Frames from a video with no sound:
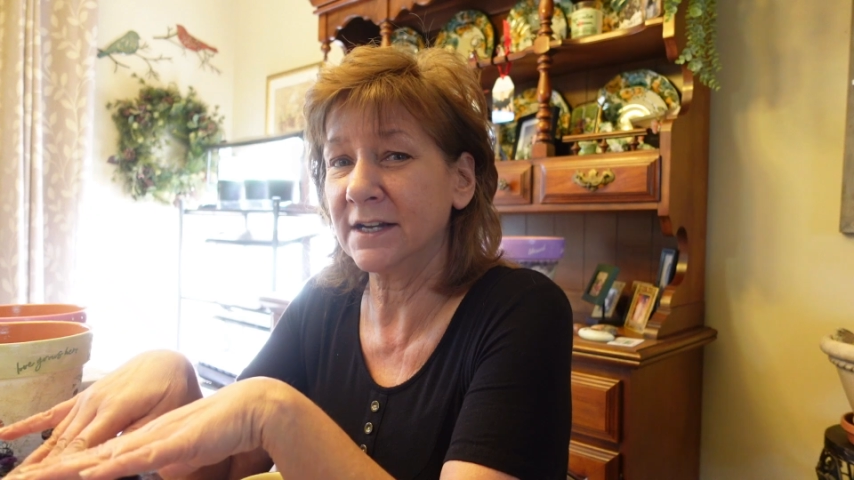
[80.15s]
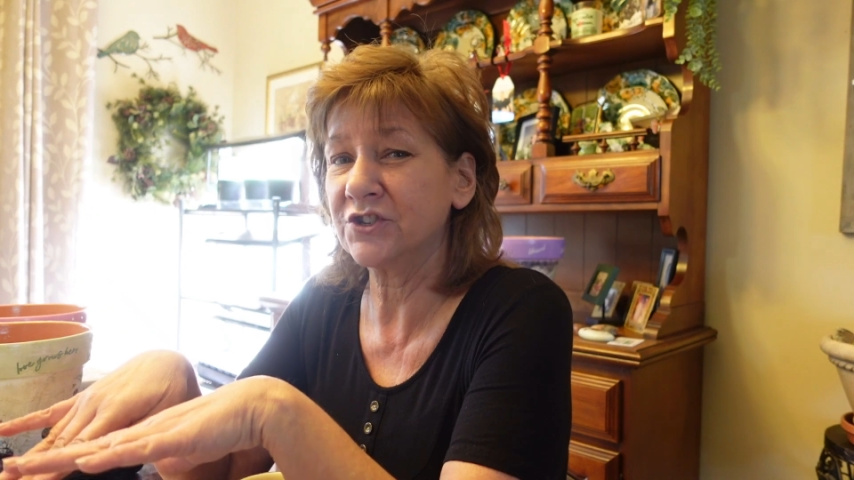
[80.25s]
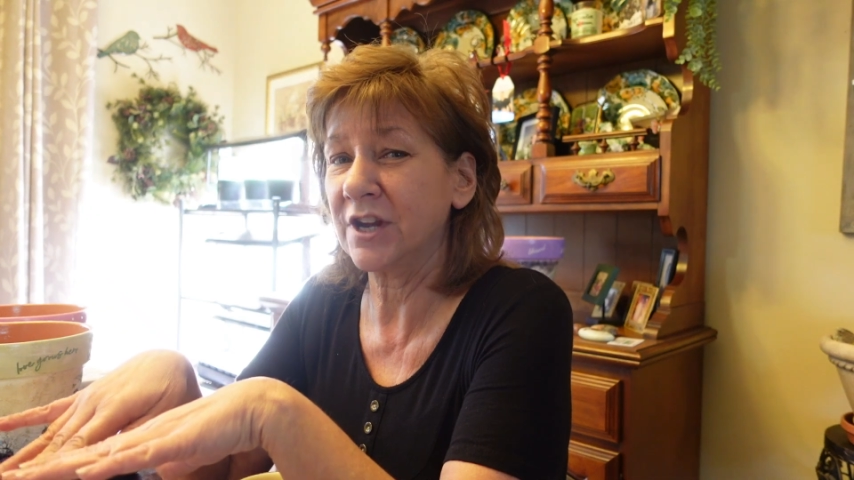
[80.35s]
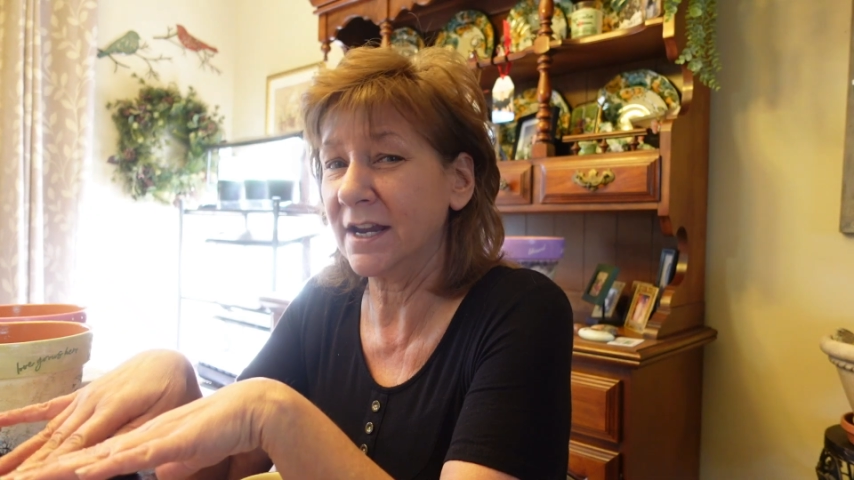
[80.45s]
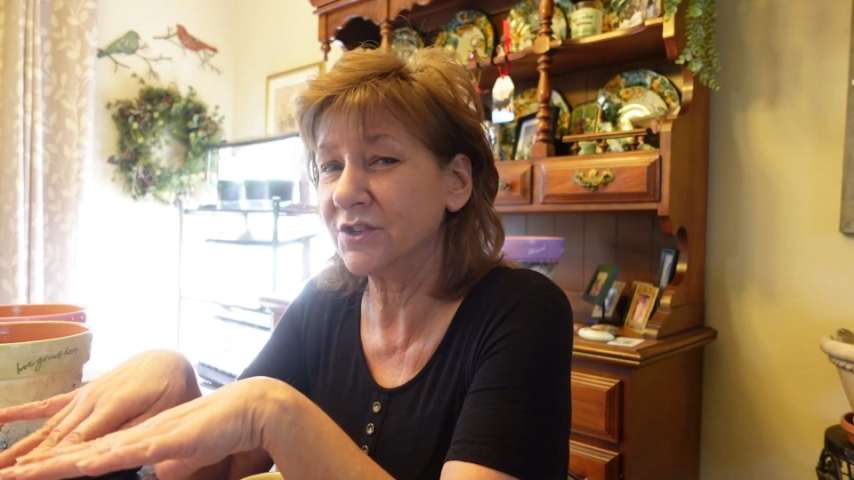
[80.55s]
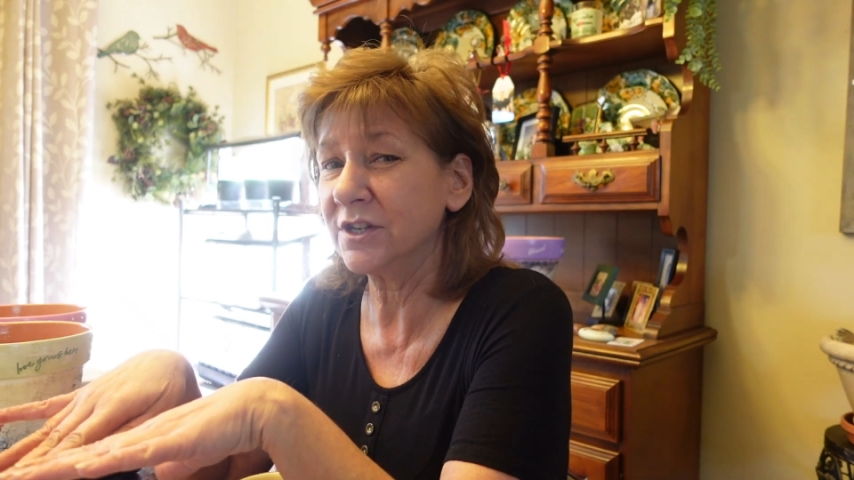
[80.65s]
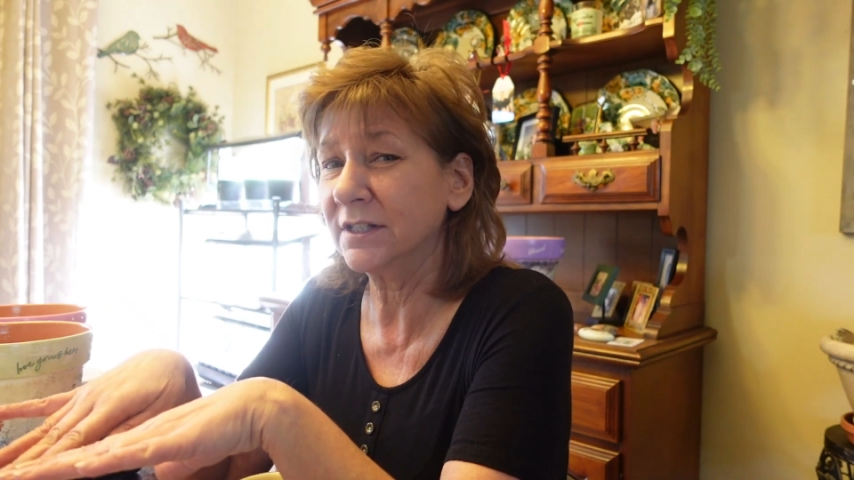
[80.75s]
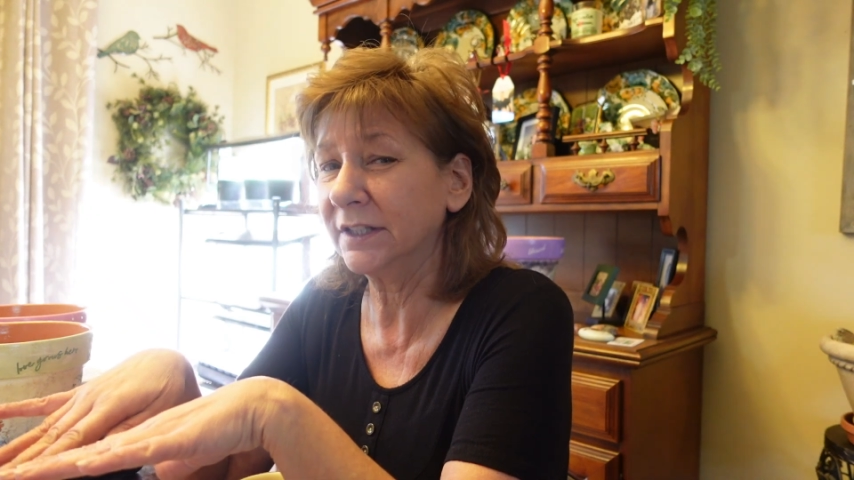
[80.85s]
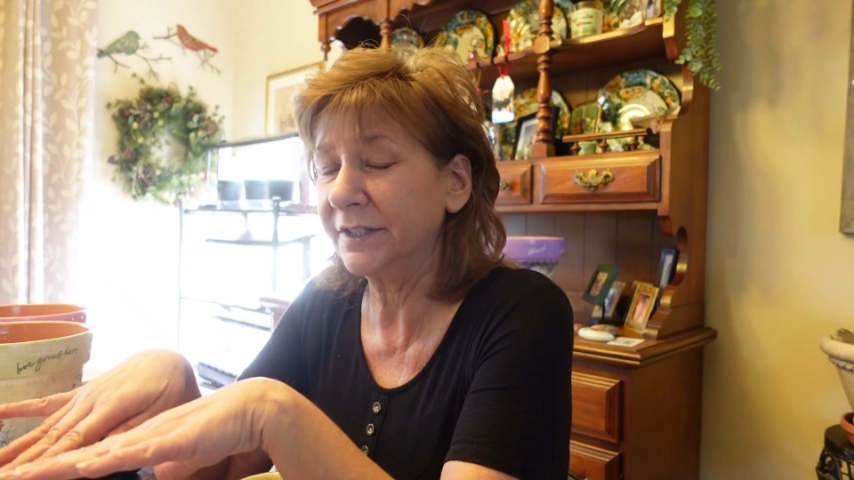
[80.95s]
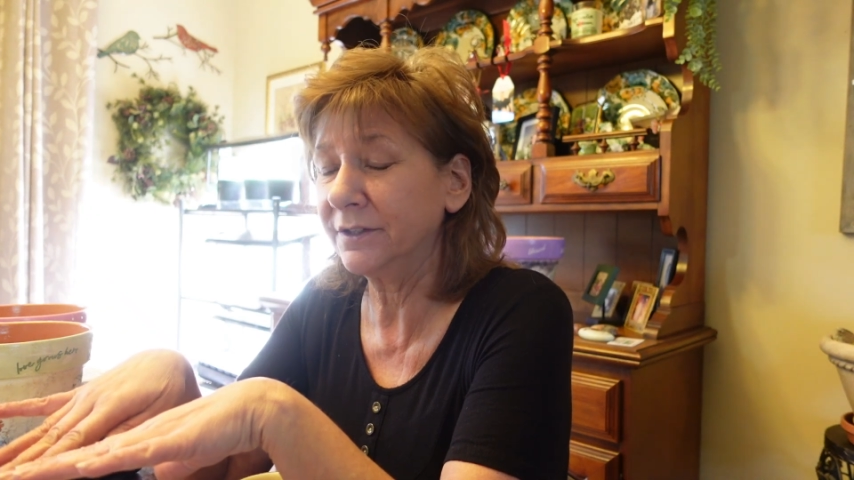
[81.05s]
of changing
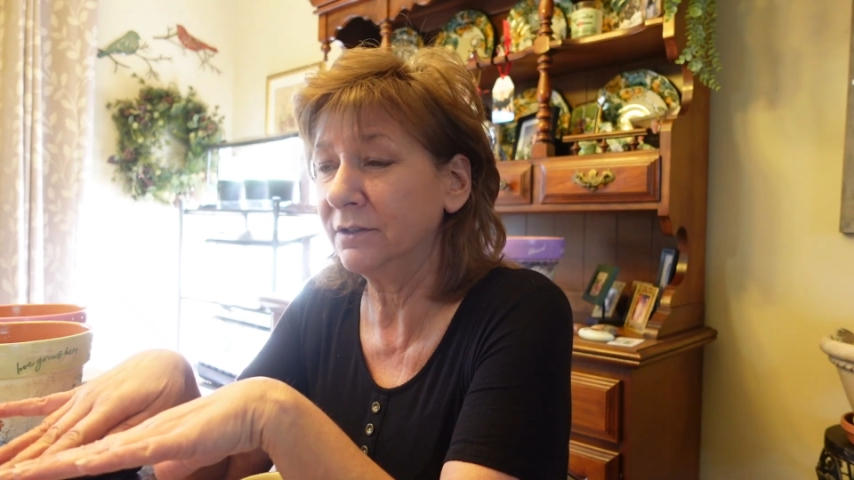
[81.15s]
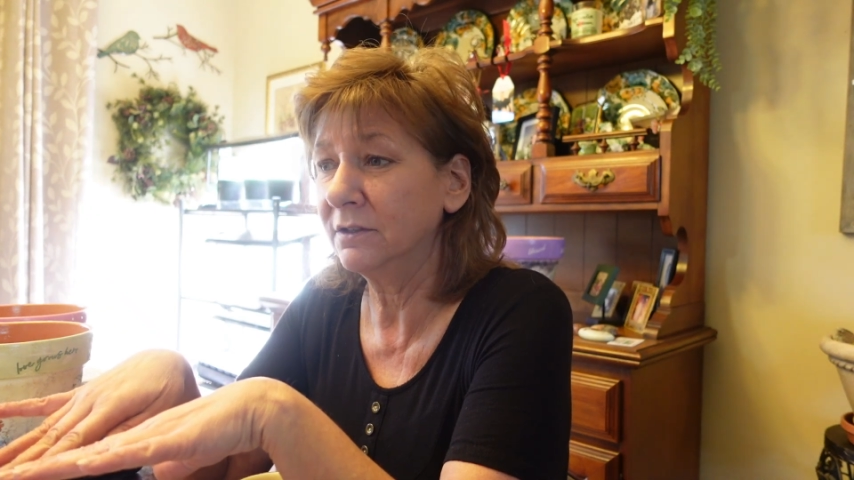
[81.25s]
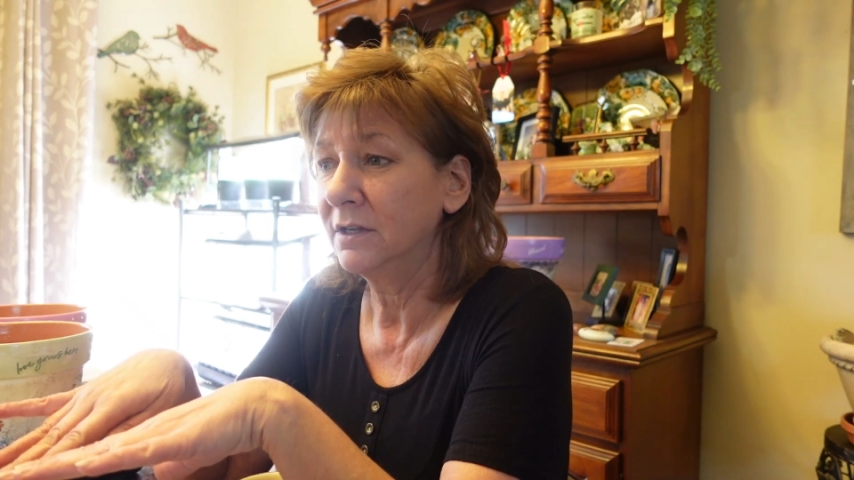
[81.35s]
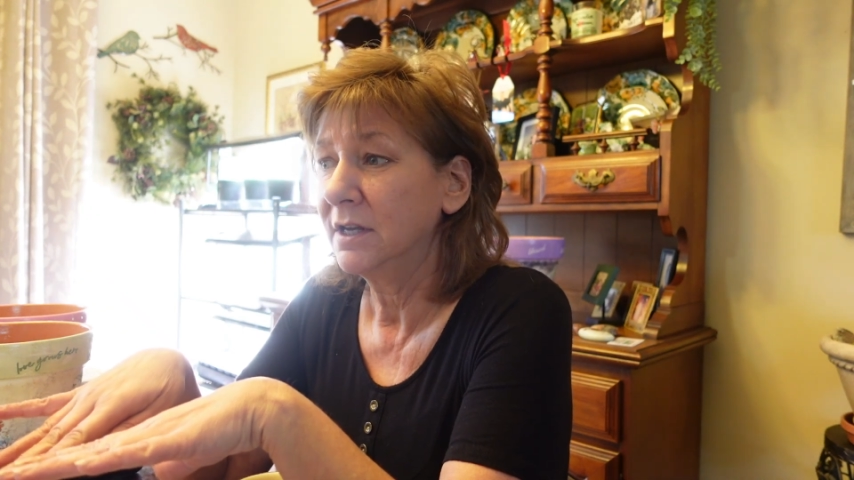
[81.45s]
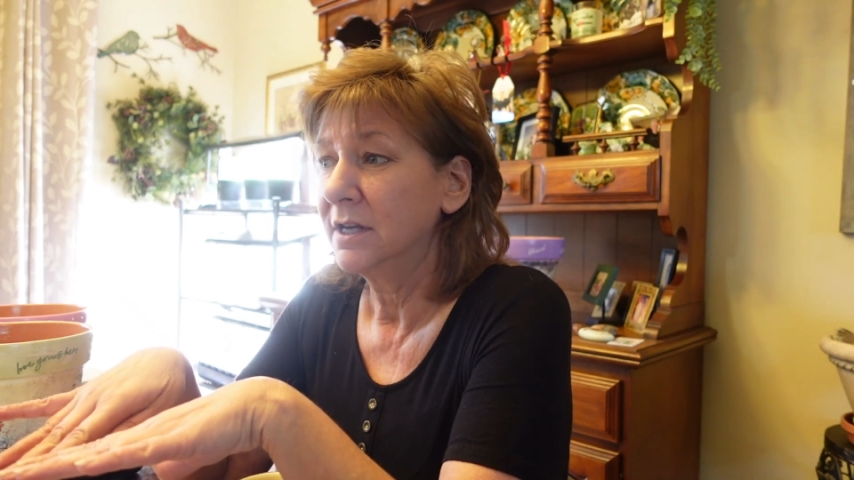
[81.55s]
a little.